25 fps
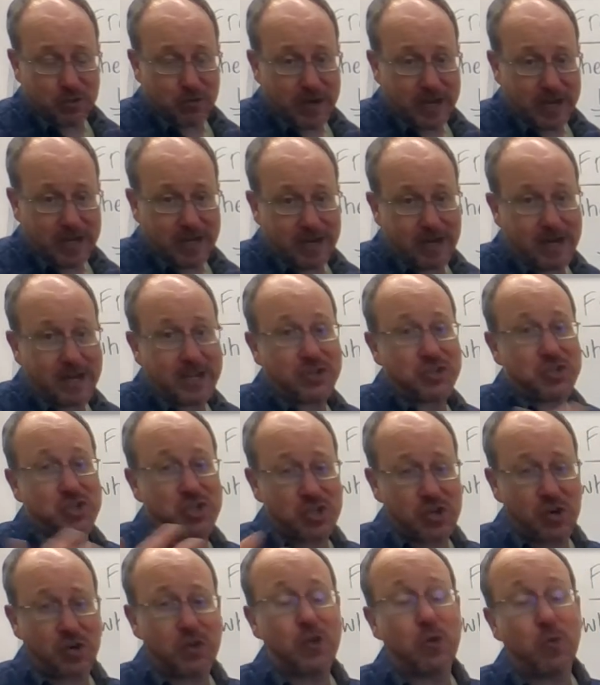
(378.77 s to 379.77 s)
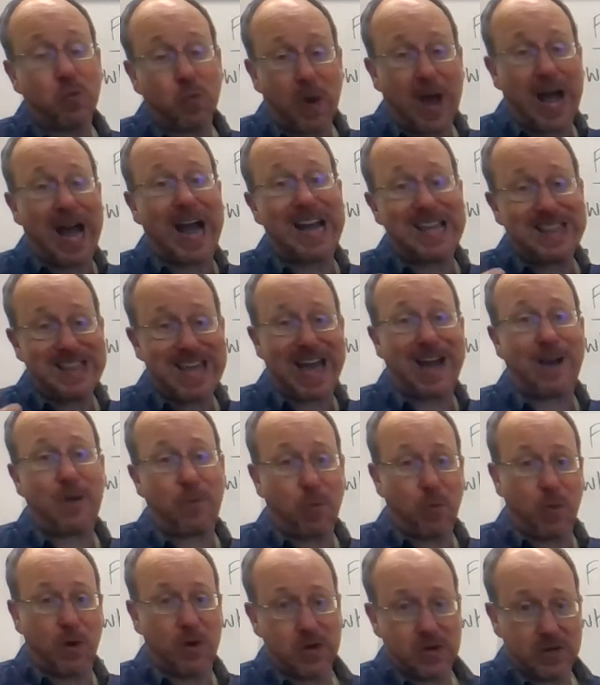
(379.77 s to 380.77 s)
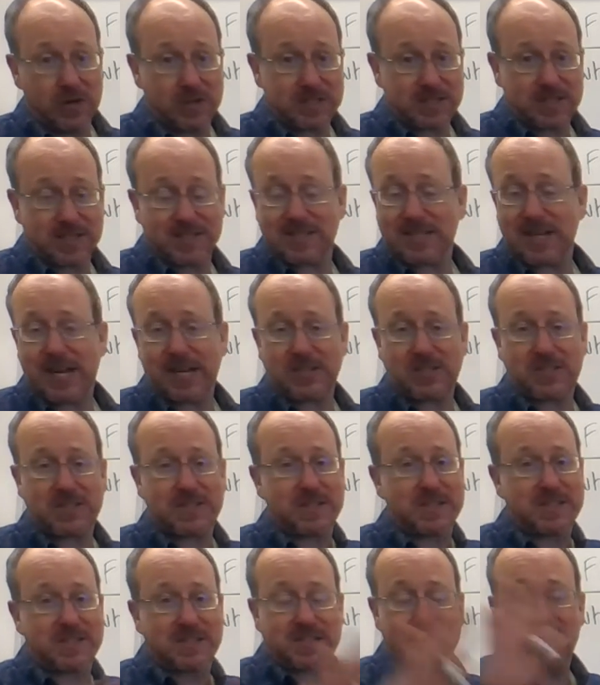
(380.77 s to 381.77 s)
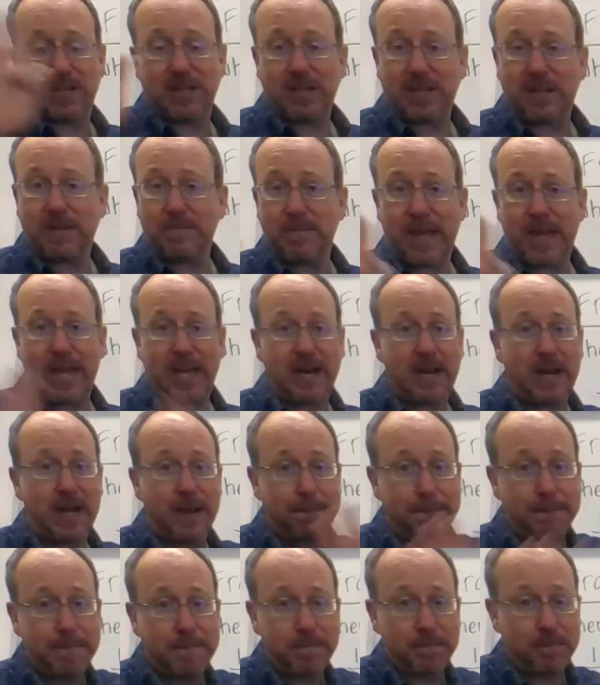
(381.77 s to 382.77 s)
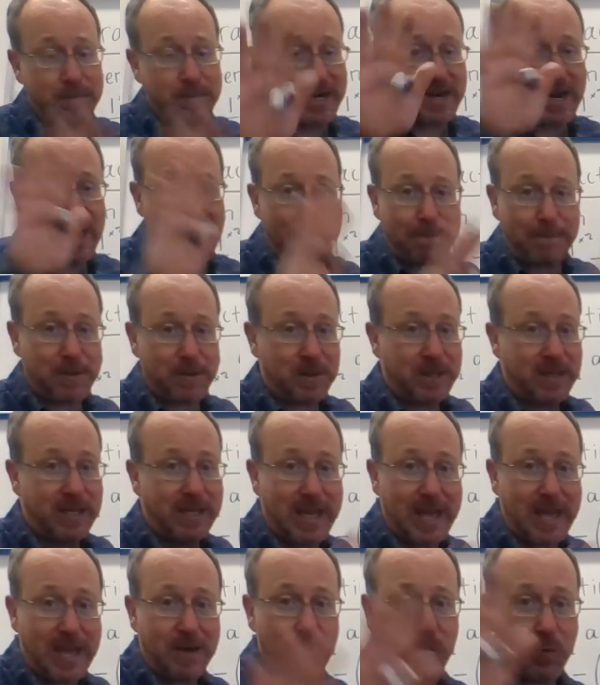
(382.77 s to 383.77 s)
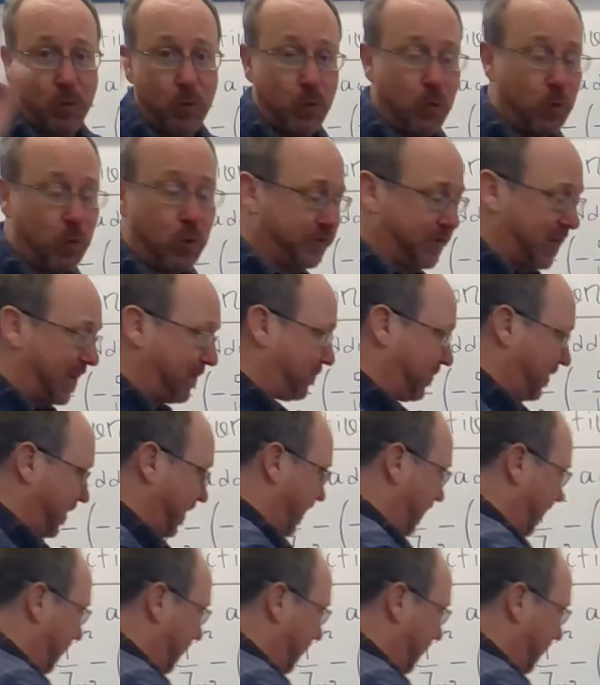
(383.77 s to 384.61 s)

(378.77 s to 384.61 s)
to do it right here. I could show you why that works. It's not just a silly made up Monopoly game rule type